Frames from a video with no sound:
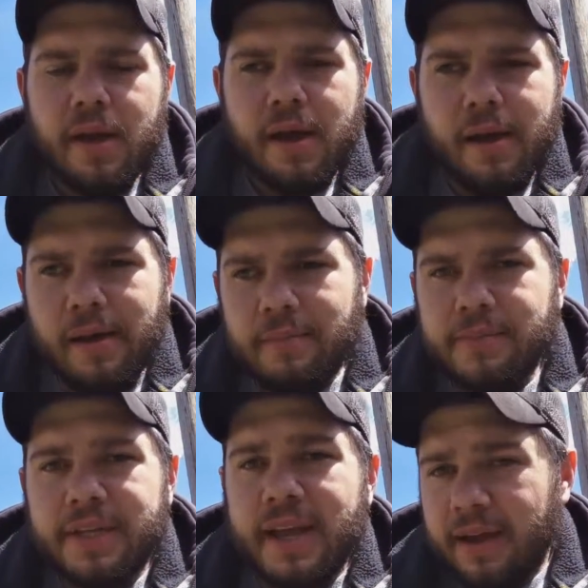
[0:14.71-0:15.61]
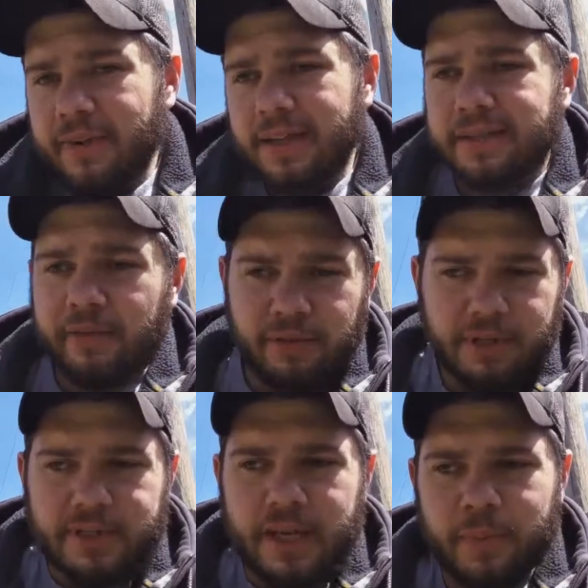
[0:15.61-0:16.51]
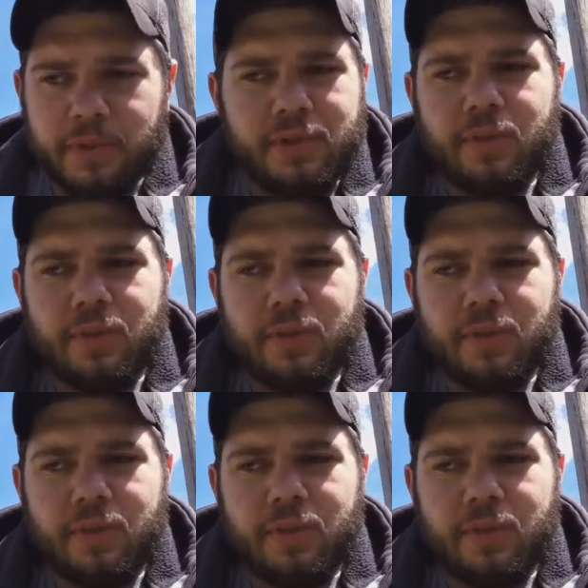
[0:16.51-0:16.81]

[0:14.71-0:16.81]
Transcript: Today I've got several examples,